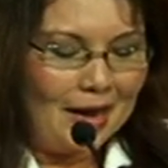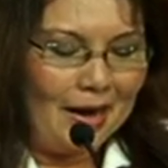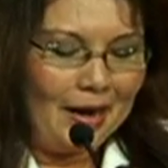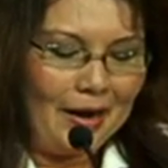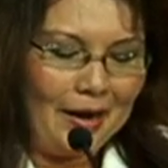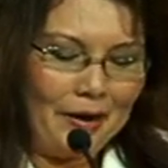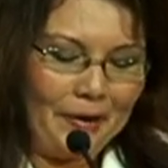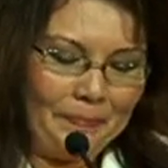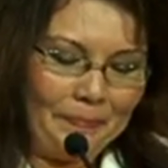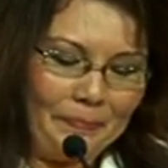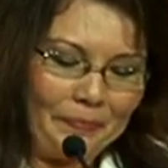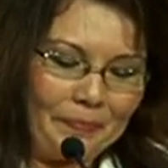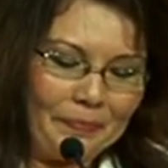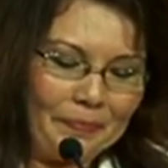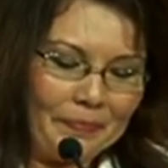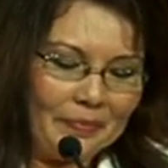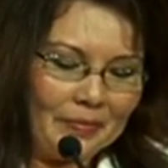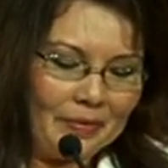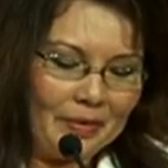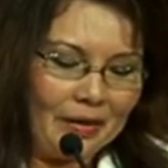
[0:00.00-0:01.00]

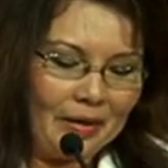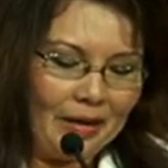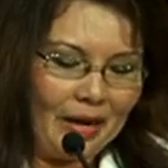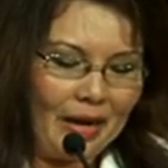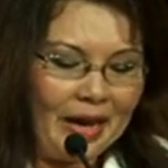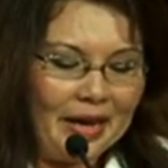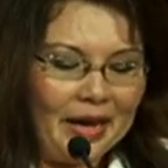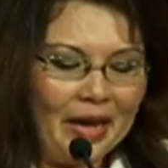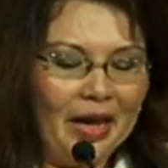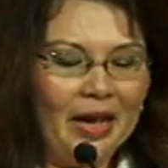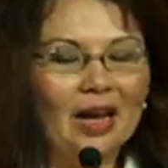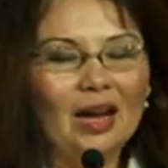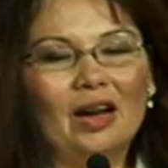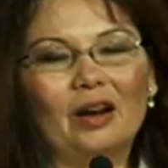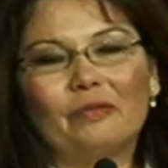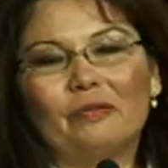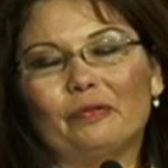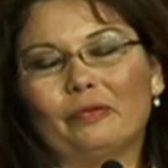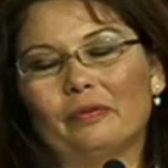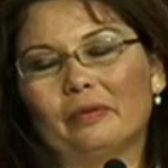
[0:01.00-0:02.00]
I
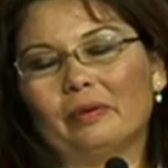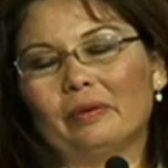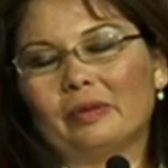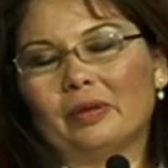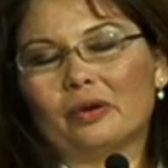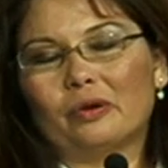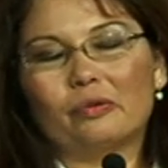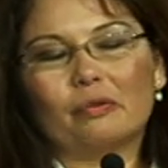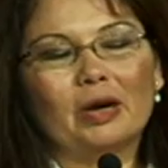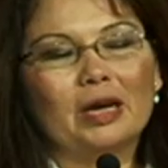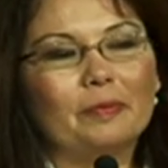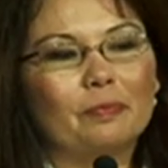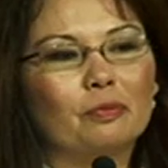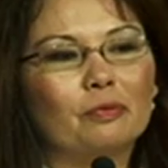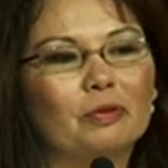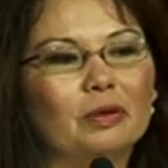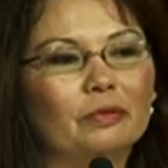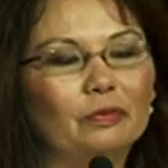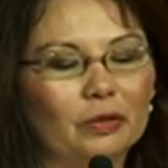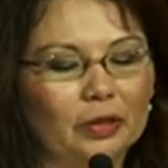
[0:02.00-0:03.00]
have the great
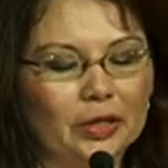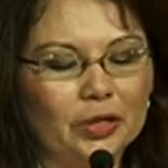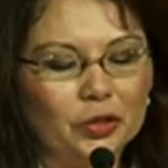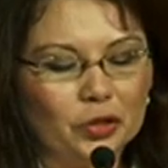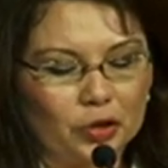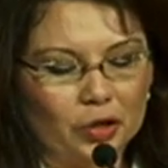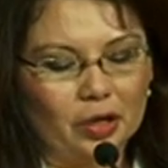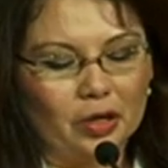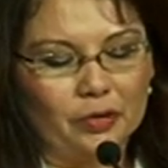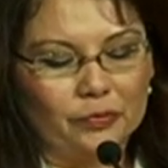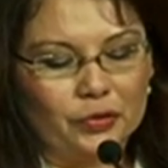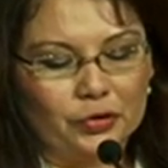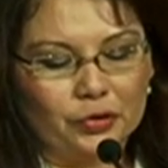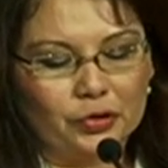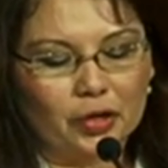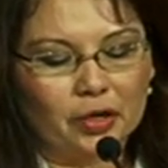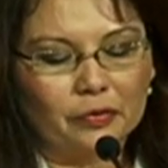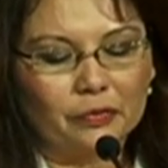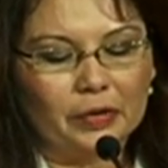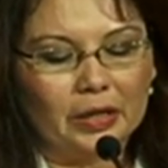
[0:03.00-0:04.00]
privilege of
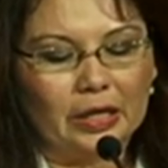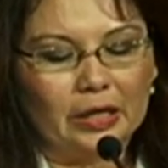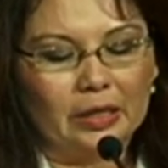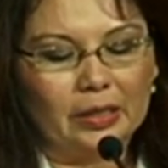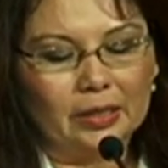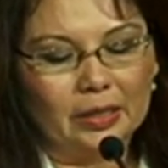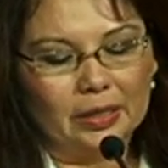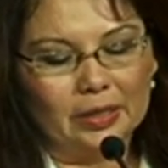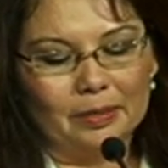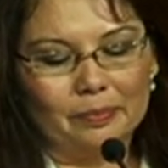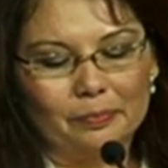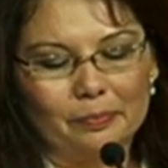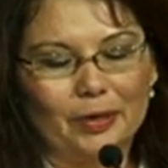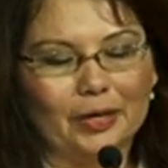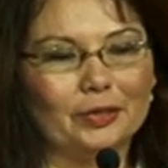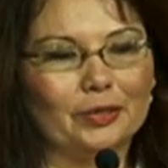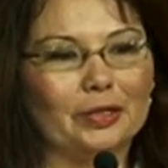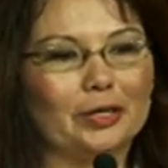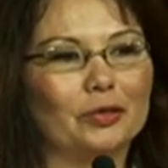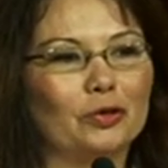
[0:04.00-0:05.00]
serving
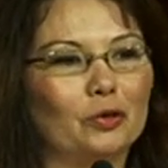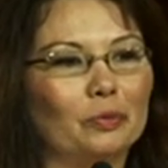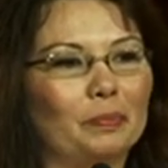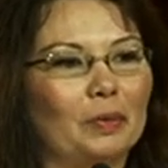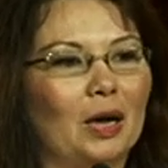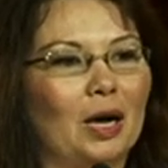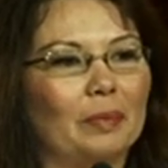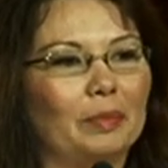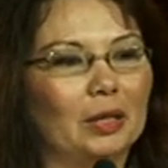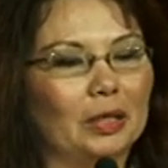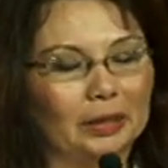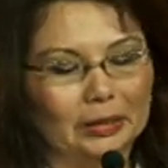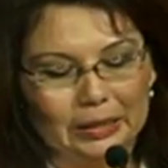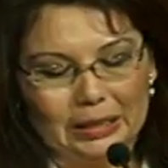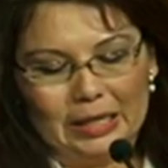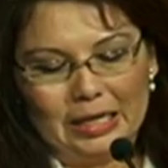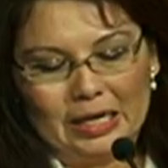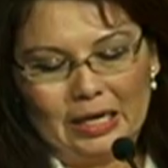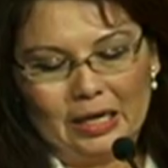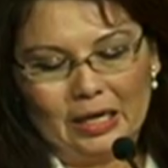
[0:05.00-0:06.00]
President Obama
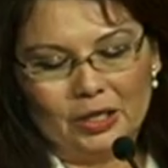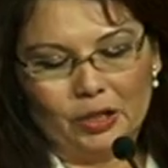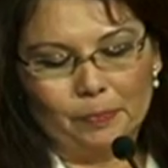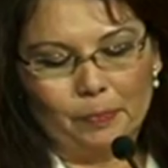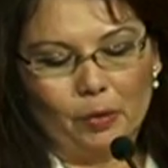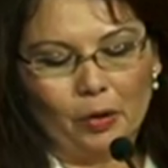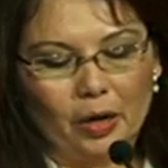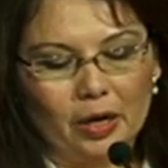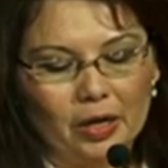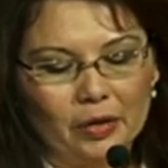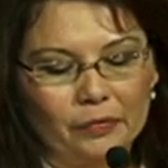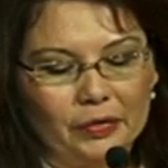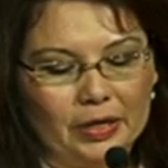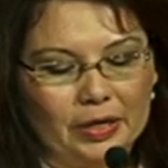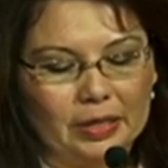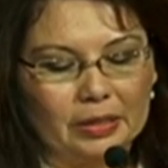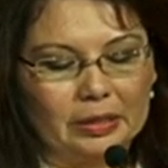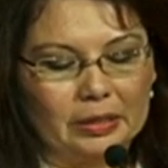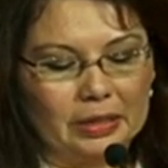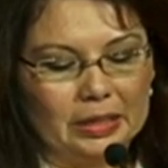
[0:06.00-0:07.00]
as part of
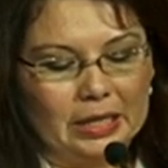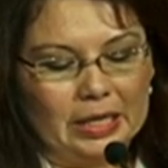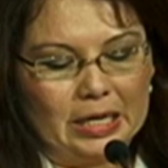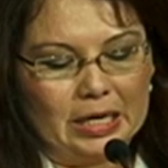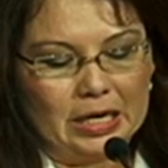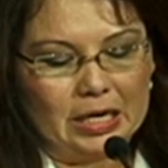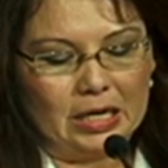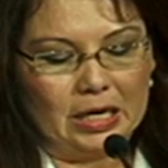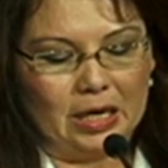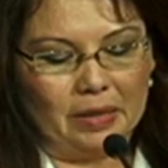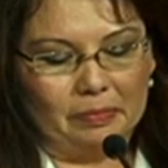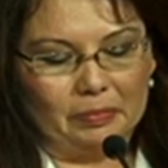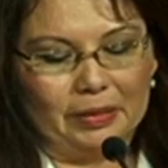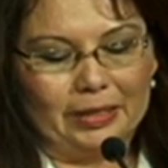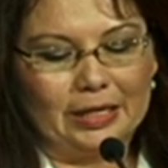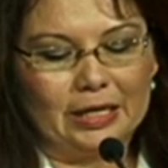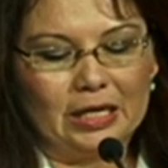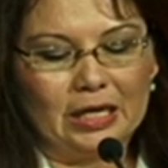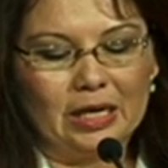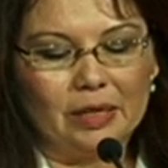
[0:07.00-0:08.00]
his
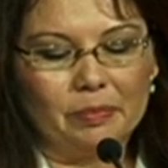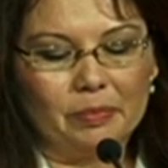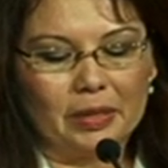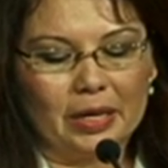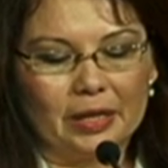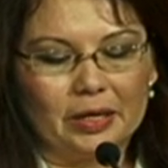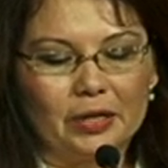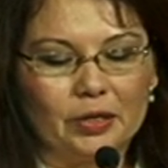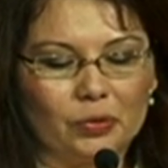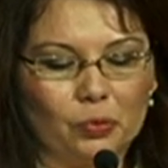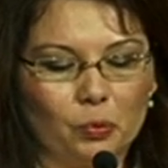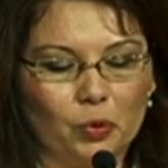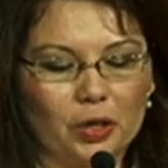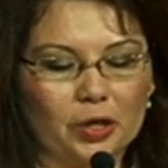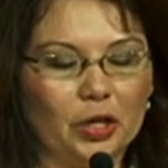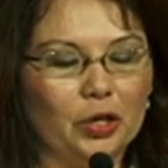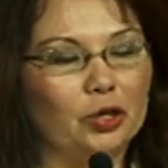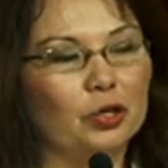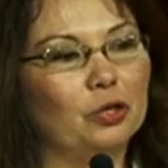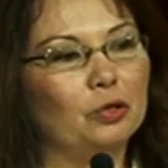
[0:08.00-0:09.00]
team that is
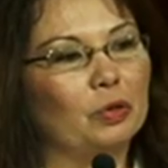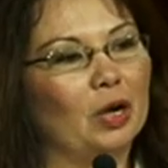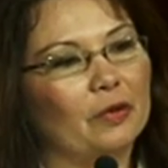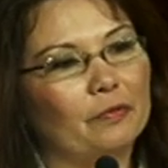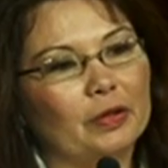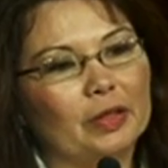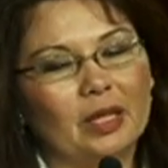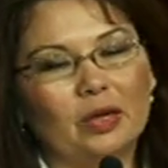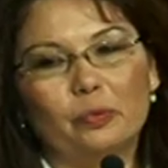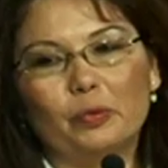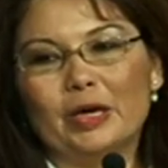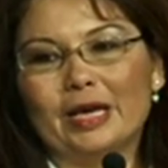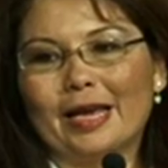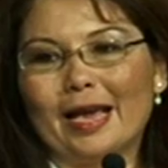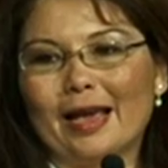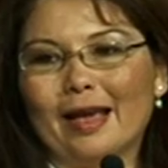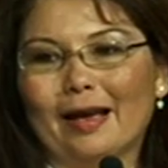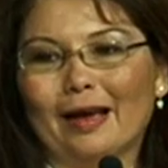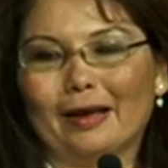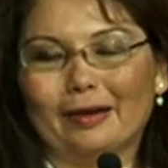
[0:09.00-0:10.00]
working to do everything we
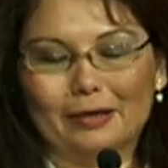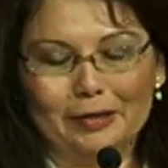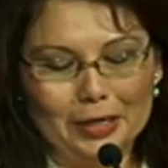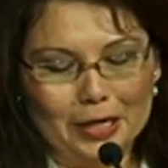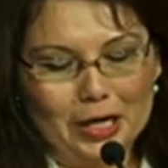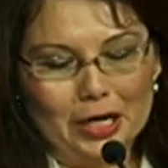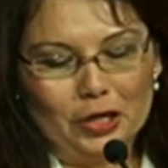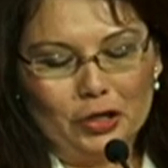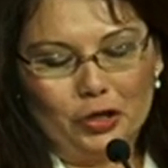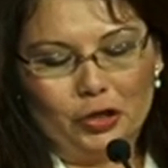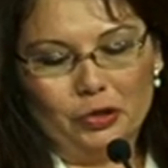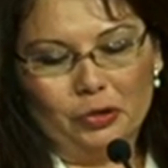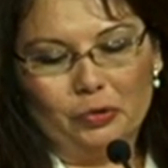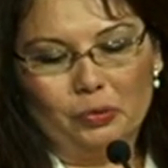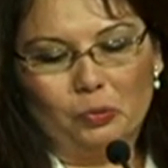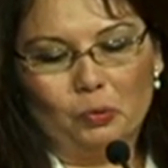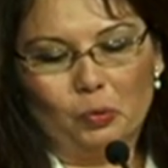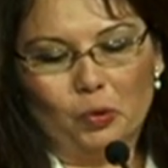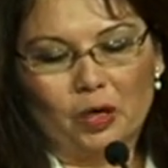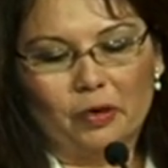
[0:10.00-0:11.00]
can to
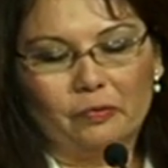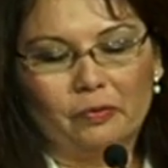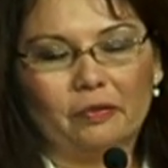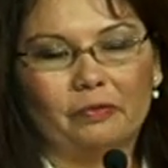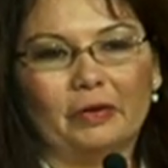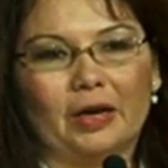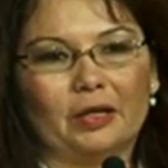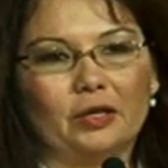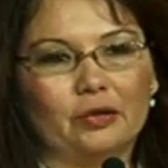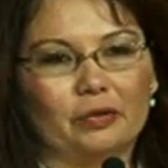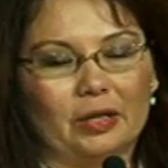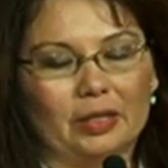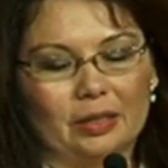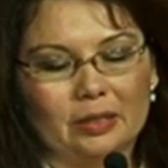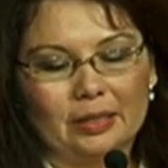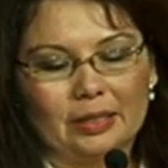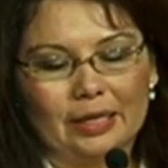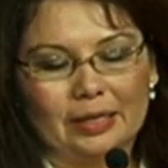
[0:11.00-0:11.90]
work for veterans.